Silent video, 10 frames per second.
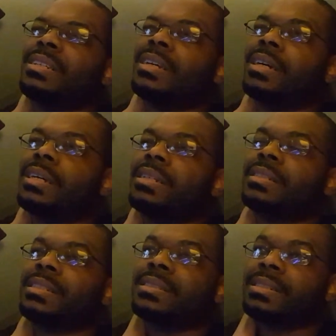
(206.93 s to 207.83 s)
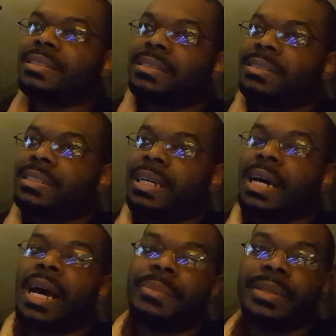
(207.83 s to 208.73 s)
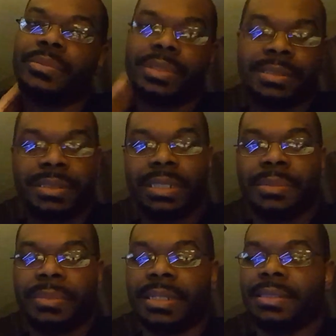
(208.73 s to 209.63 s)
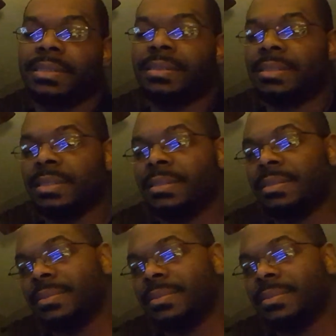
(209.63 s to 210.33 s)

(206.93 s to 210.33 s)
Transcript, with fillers: uh the comedy when it, and it makes sense.